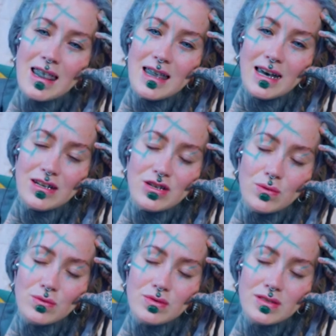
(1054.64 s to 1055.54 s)
They
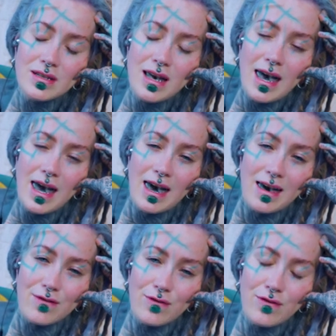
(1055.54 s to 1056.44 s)
don't
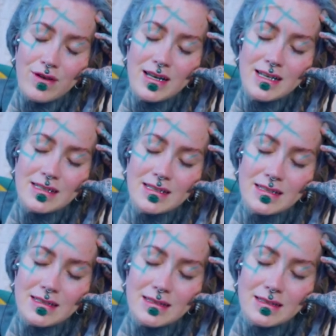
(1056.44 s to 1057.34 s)
have a
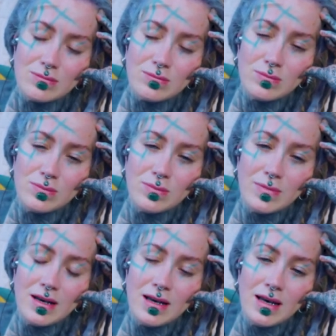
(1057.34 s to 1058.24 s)
system
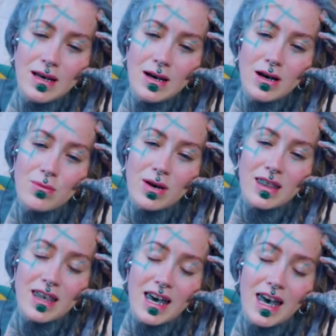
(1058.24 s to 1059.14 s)
where
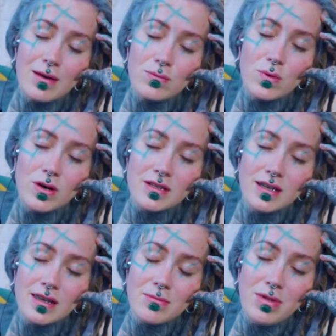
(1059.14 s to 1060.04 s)
they can water
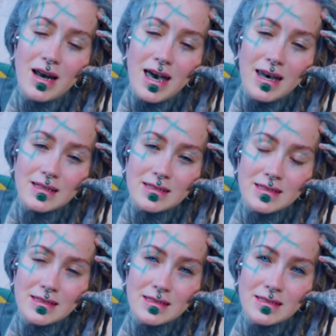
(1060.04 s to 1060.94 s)
the plants